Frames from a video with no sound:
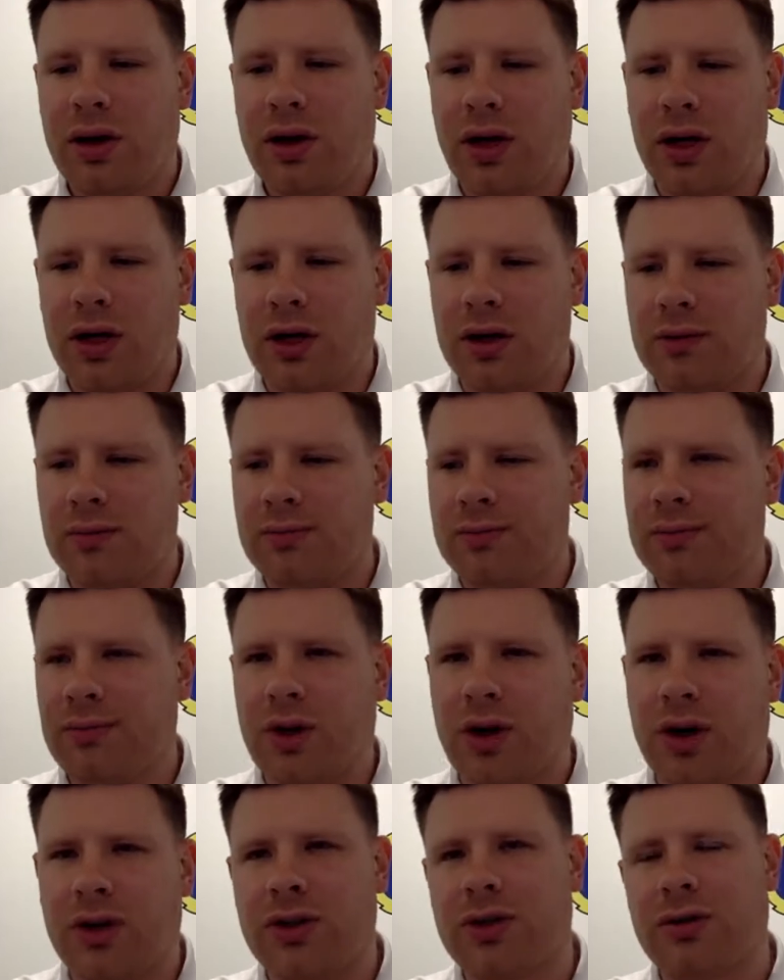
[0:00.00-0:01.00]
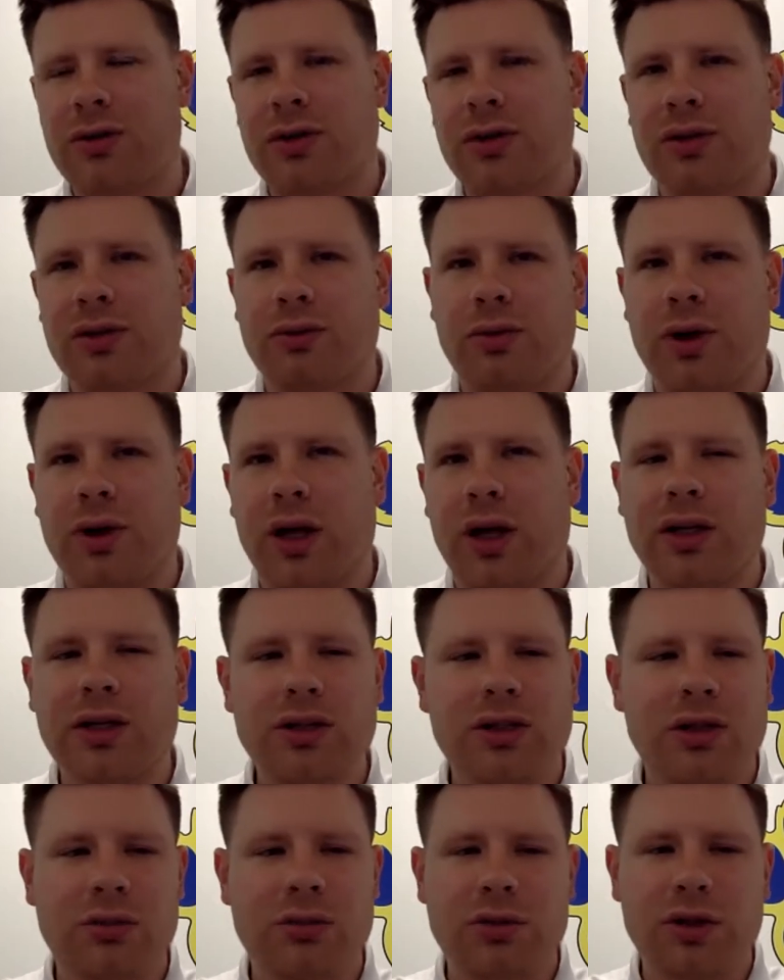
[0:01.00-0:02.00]
archery
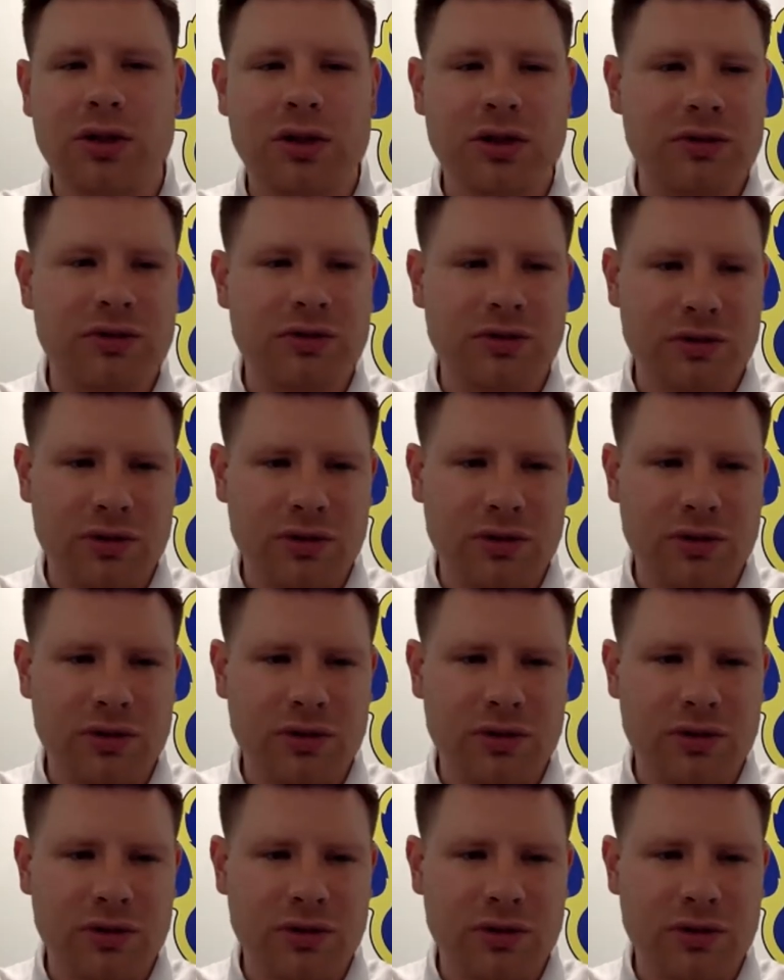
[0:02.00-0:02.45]
range, I believe.